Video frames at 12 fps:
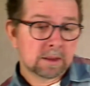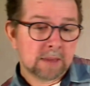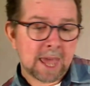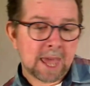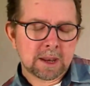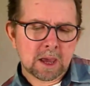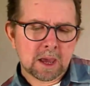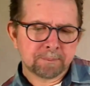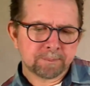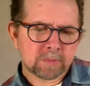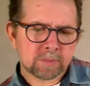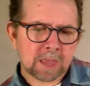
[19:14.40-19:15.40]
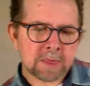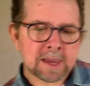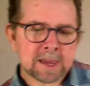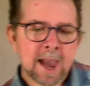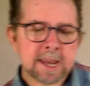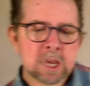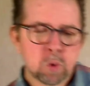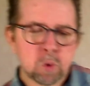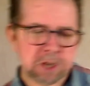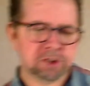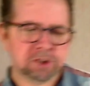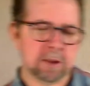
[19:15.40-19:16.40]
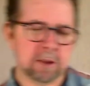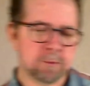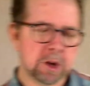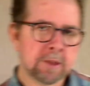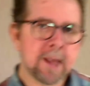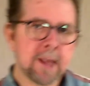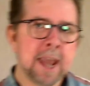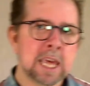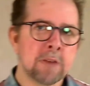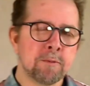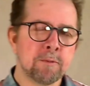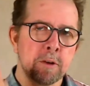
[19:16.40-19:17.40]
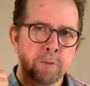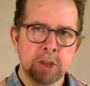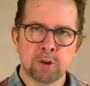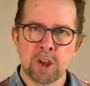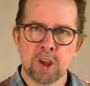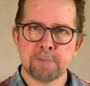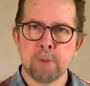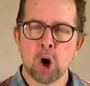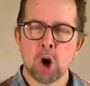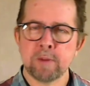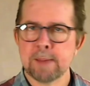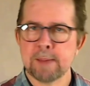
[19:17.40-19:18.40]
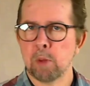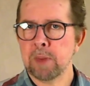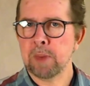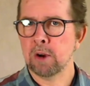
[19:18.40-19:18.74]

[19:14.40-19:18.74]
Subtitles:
And the guiding question for deciding if a feature is part of MLP or